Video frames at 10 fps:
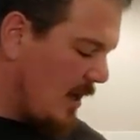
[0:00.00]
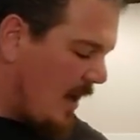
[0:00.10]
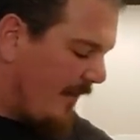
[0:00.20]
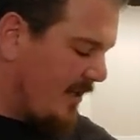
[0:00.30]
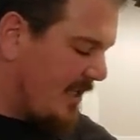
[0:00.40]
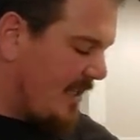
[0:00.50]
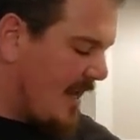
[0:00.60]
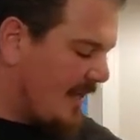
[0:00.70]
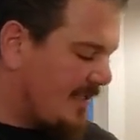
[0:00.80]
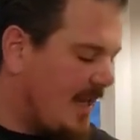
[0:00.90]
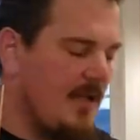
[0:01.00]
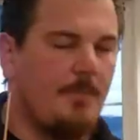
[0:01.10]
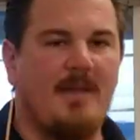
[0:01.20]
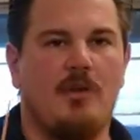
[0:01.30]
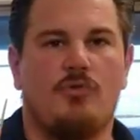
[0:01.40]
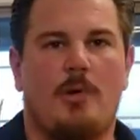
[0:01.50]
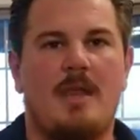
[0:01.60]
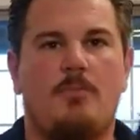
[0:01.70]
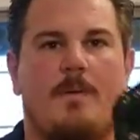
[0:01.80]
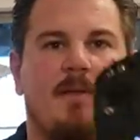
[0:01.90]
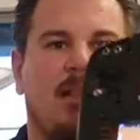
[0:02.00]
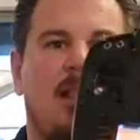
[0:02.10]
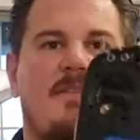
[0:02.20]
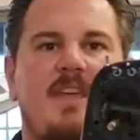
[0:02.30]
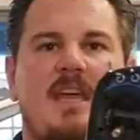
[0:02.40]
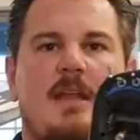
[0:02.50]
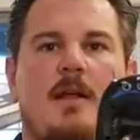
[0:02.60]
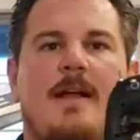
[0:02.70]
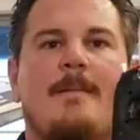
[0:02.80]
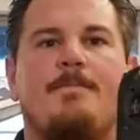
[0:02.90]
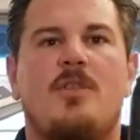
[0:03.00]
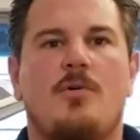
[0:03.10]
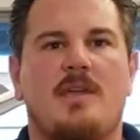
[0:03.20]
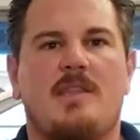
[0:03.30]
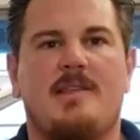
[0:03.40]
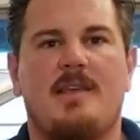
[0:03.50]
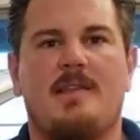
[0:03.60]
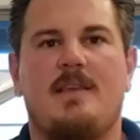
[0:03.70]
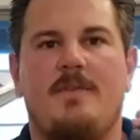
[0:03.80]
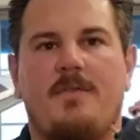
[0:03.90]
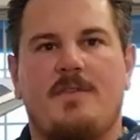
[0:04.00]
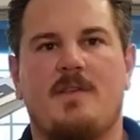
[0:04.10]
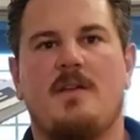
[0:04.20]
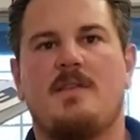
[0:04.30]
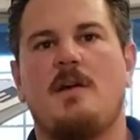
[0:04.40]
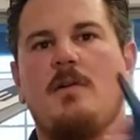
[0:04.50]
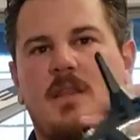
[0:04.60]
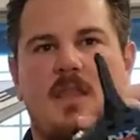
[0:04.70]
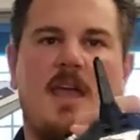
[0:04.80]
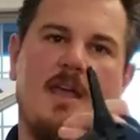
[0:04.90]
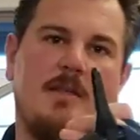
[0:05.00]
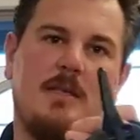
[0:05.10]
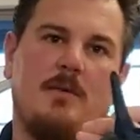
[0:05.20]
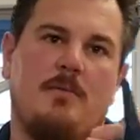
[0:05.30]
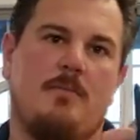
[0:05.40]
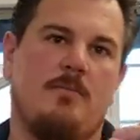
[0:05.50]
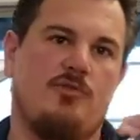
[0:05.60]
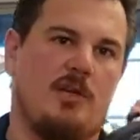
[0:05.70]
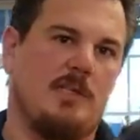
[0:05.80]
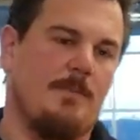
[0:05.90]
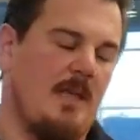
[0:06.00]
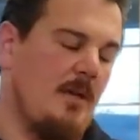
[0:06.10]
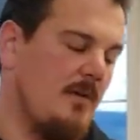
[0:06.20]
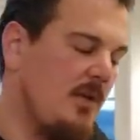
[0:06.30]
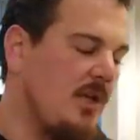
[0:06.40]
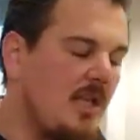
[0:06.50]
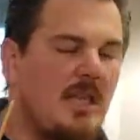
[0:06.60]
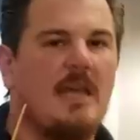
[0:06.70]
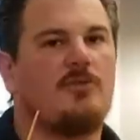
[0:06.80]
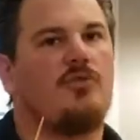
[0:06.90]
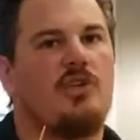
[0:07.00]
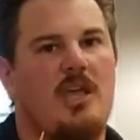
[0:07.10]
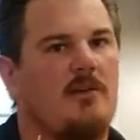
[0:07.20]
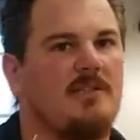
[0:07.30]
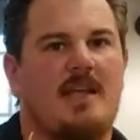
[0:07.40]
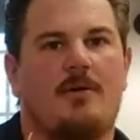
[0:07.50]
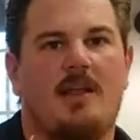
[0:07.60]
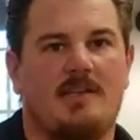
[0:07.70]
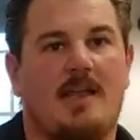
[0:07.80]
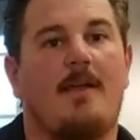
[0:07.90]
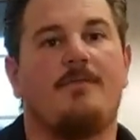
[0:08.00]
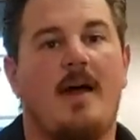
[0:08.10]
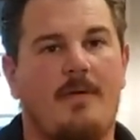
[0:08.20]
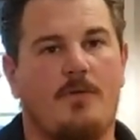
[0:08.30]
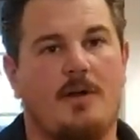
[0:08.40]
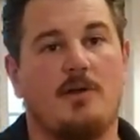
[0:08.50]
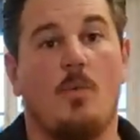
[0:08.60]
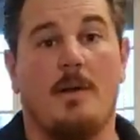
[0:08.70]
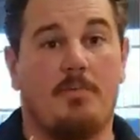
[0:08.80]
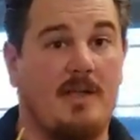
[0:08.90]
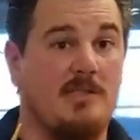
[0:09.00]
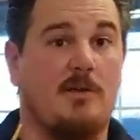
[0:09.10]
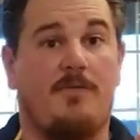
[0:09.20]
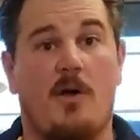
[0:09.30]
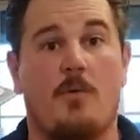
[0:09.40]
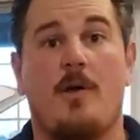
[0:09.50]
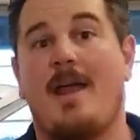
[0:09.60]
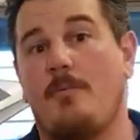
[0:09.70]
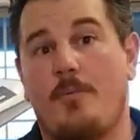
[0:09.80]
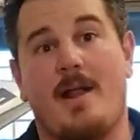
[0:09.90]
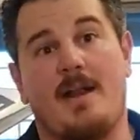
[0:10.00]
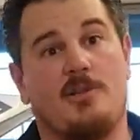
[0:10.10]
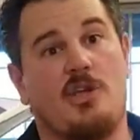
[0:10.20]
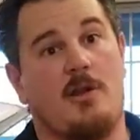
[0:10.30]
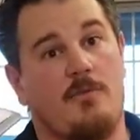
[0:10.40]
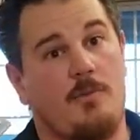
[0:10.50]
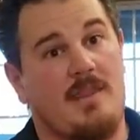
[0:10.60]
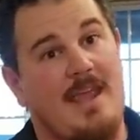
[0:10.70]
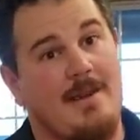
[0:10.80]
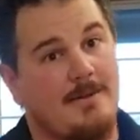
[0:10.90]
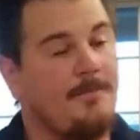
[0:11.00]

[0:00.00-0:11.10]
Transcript: Obviously the NX8 has been great. We've been loving it. Don't get the 6, even if it's on sale, get the 8. Trust me, you need the extra channels nowadays. I've run into one plane so far where I ran out of channels with the 8.